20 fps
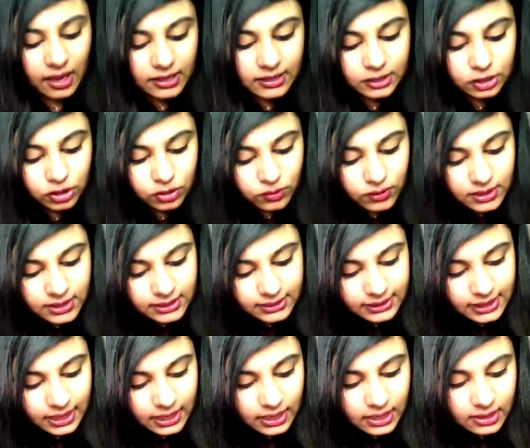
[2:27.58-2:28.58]
to the
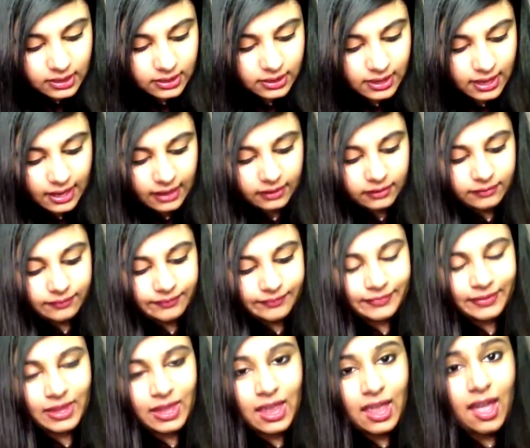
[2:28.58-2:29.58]
second thing,
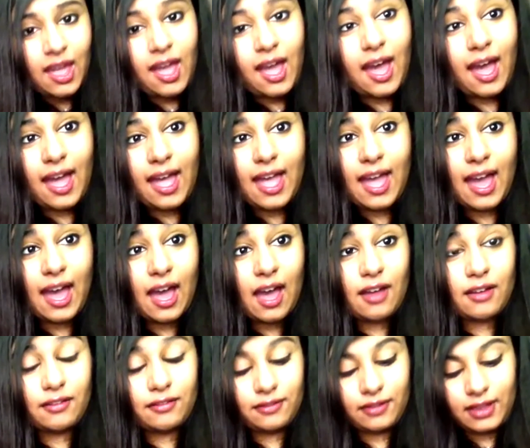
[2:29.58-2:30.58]
I
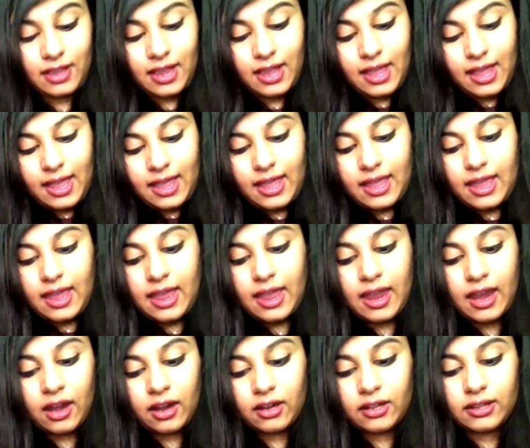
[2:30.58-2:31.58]
have a
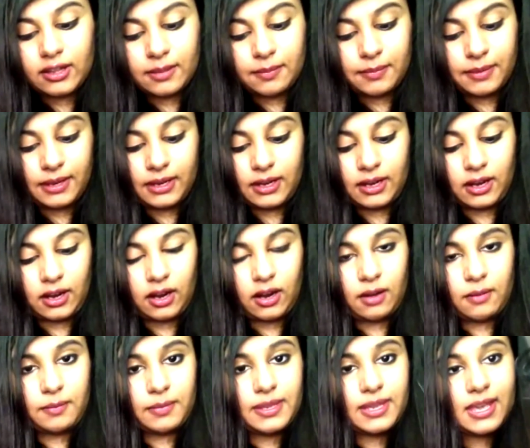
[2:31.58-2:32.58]
hair clip in
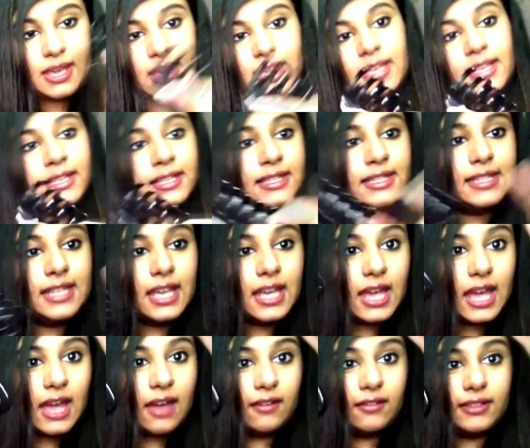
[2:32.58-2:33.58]
here because
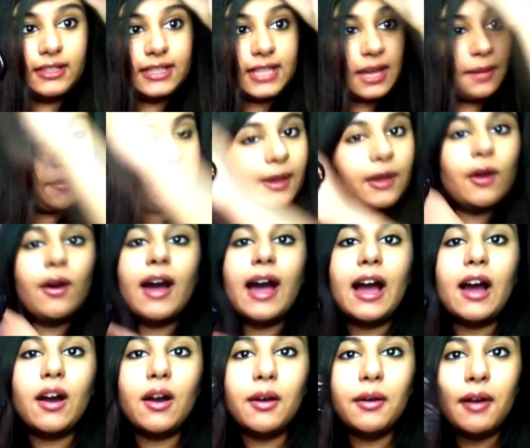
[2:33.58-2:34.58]
every time I go
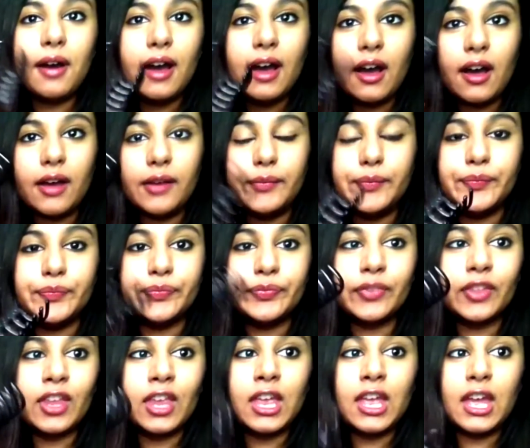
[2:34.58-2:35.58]
out, um,
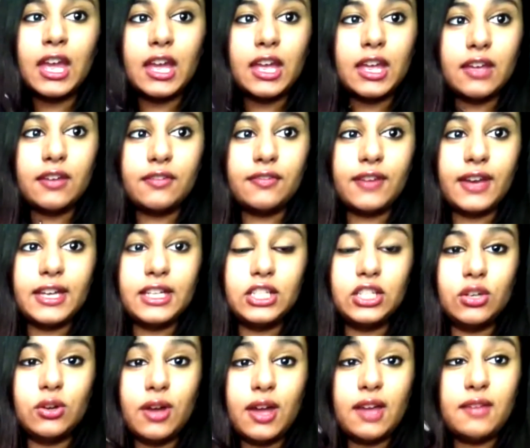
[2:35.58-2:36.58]
if I
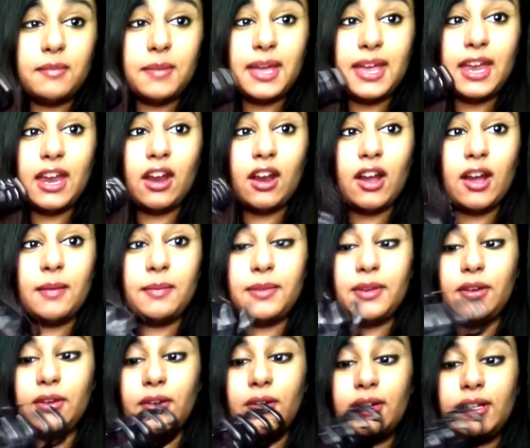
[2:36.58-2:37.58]
don't have my hair up, you
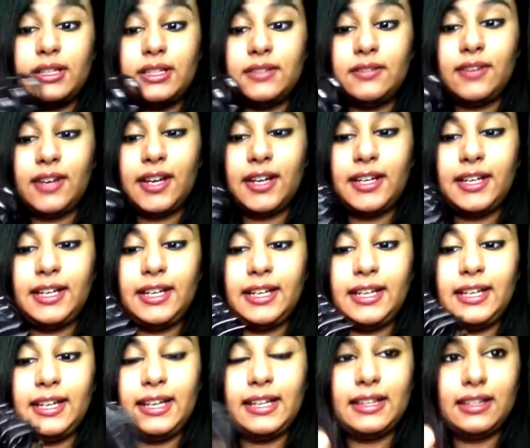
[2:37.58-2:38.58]
know, it's
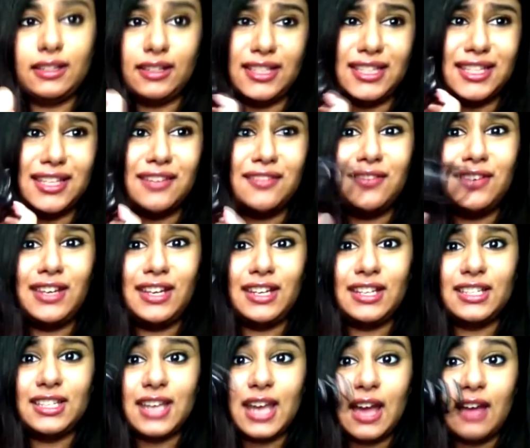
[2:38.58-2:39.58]
very, it, it's
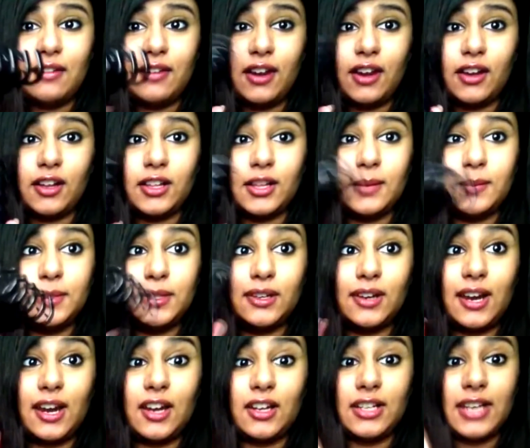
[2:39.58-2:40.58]
convenient to have hair clips or
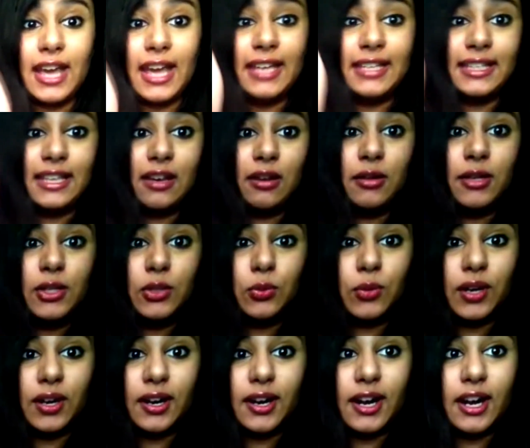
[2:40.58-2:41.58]
hair ties. I always
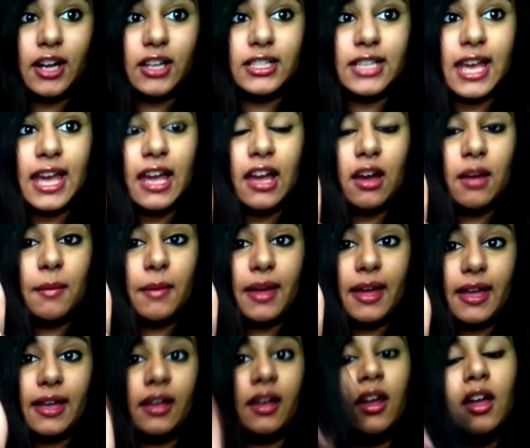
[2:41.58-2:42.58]
wear a hair tie on my